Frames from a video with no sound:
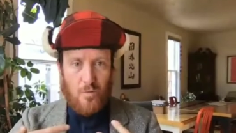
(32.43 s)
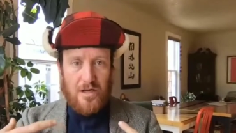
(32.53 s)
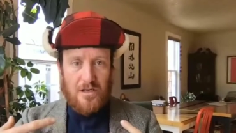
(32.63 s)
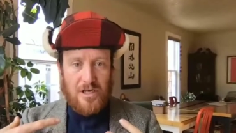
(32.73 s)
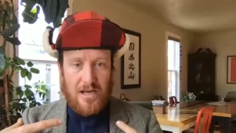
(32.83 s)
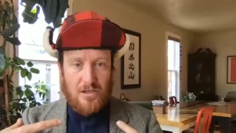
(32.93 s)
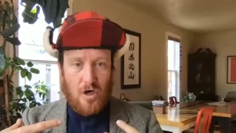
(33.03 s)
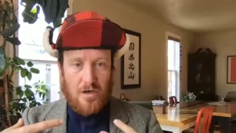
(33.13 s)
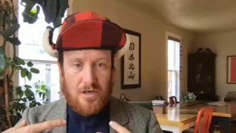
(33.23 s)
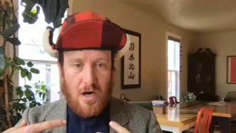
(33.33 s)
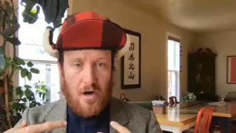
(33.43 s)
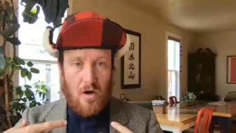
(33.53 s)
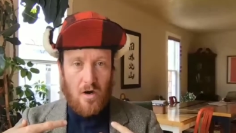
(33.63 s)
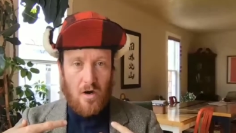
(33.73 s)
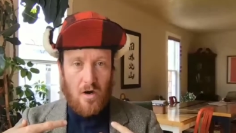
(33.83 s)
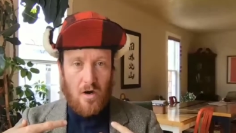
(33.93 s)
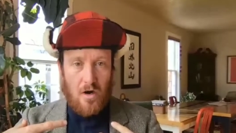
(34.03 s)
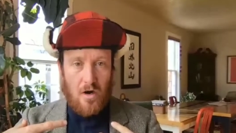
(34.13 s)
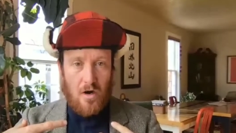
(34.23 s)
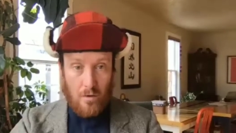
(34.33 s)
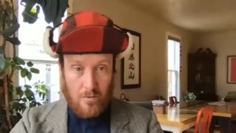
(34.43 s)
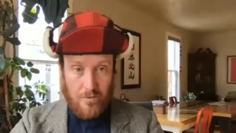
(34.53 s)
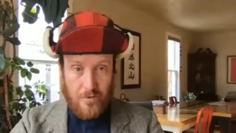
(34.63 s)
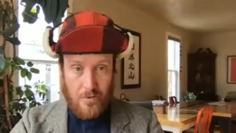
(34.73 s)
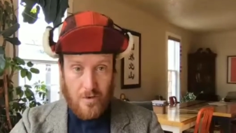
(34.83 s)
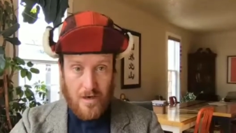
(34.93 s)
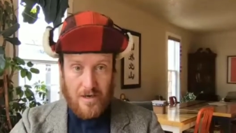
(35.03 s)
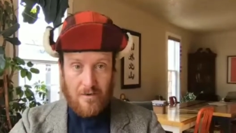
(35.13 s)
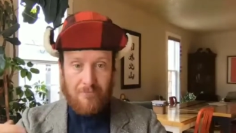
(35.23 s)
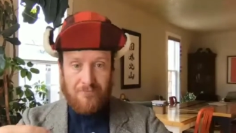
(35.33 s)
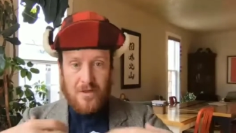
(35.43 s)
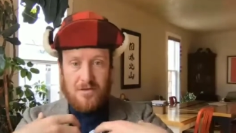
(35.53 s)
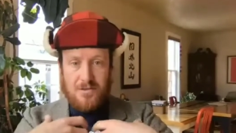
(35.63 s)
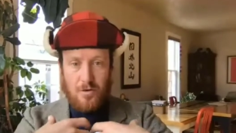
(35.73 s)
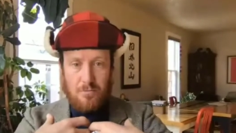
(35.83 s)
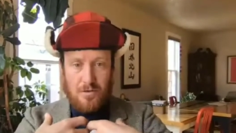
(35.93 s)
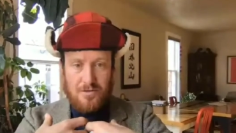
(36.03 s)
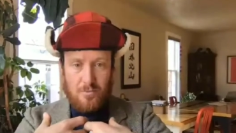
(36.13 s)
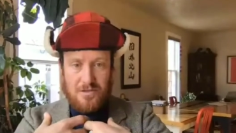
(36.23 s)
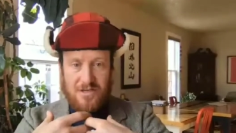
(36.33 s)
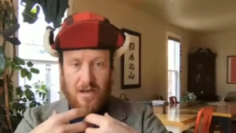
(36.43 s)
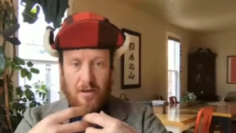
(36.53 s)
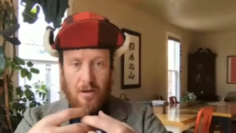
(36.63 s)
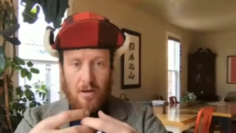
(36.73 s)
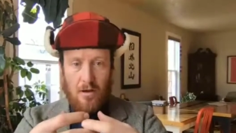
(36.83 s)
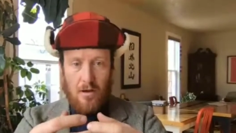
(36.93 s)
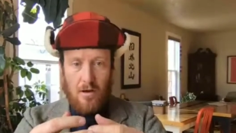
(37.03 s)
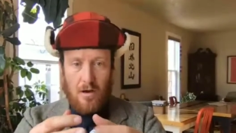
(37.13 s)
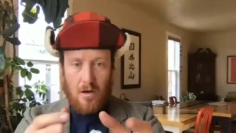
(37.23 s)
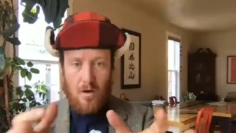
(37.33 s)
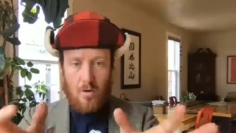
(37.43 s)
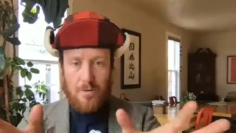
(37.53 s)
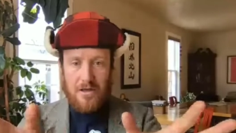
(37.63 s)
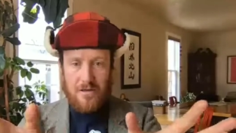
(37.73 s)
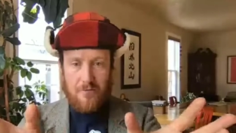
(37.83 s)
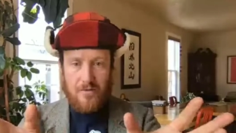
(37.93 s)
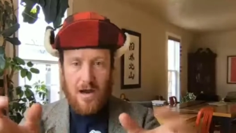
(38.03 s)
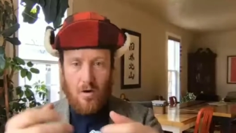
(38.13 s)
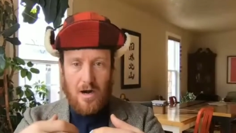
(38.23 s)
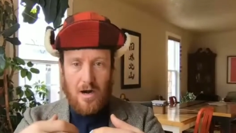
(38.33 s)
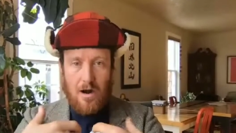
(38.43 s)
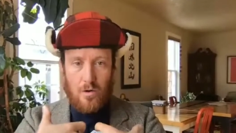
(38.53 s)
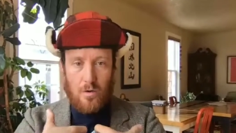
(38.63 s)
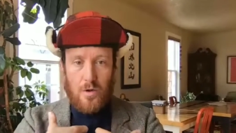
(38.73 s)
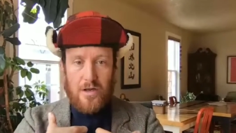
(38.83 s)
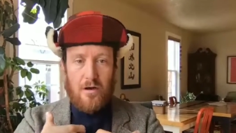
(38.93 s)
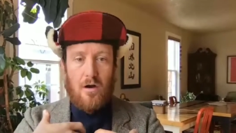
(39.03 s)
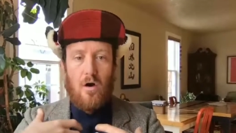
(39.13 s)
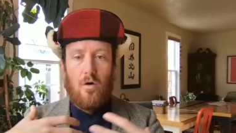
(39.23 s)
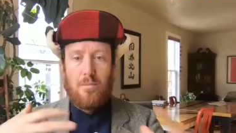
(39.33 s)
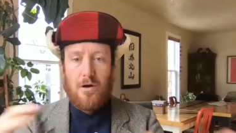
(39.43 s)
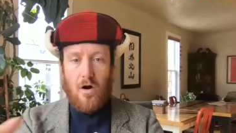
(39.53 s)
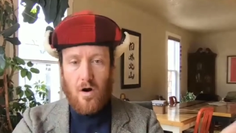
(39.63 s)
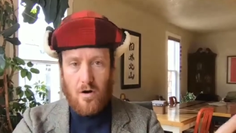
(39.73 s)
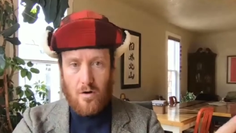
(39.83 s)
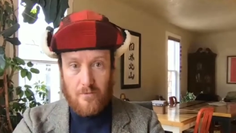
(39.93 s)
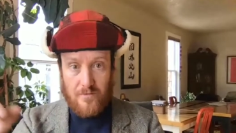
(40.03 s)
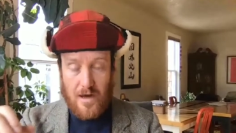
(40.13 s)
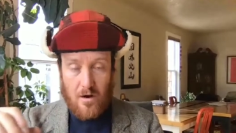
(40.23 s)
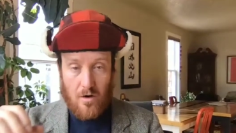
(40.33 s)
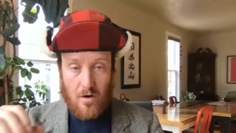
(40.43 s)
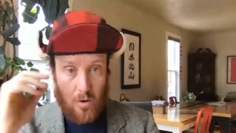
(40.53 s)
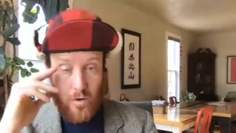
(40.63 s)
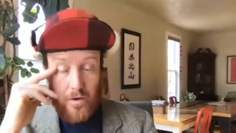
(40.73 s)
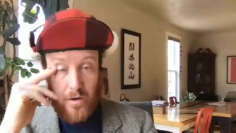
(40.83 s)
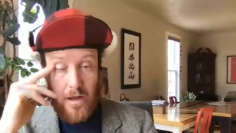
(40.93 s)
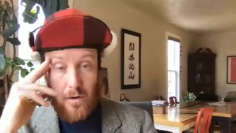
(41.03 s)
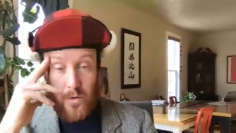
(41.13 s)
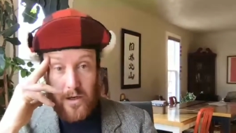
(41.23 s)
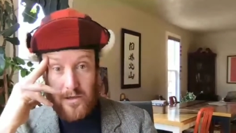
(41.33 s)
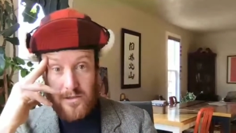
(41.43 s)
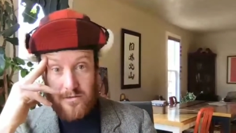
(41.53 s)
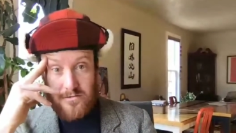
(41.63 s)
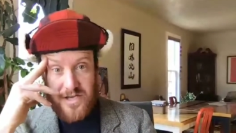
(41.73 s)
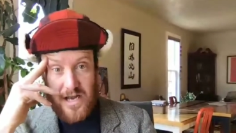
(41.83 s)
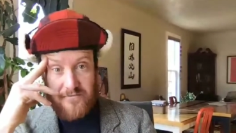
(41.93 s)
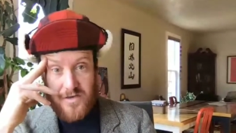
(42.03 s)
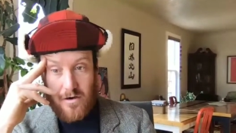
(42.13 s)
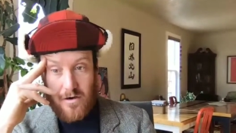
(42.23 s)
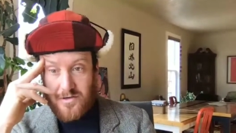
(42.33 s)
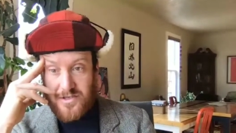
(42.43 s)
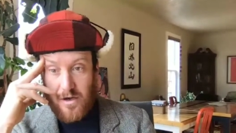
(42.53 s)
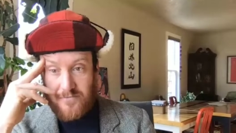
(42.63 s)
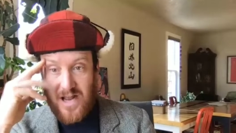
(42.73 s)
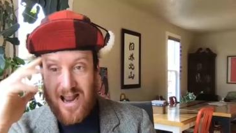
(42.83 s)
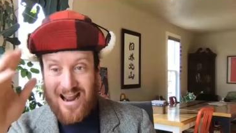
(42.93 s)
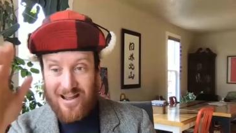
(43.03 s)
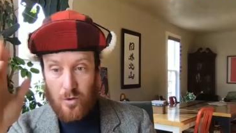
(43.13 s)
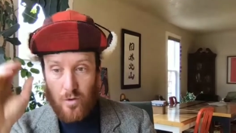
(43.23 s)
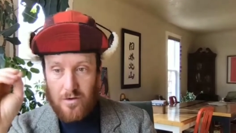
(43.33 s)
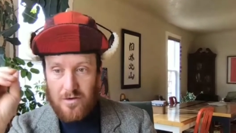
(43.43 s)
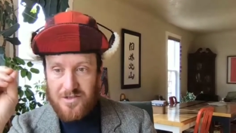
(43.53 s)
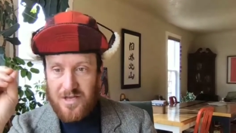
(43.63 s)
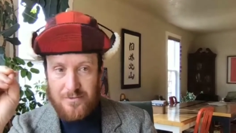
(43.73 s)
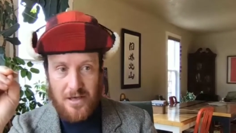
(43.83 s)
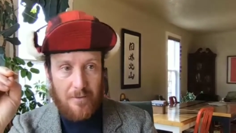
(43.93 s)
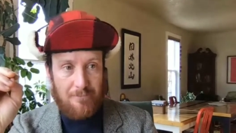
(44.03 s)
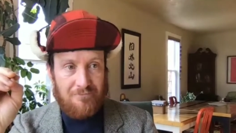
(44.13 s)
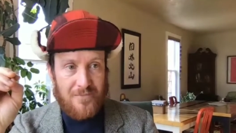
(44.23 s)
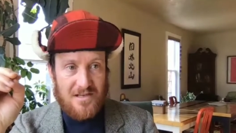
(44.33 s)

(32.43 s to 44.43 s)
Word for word: We can change our entire world through writing. So in Buddhism, we say, uh, opening the flower outward. We can open our own flower outward and we can save our, ourselves and the world at the same time.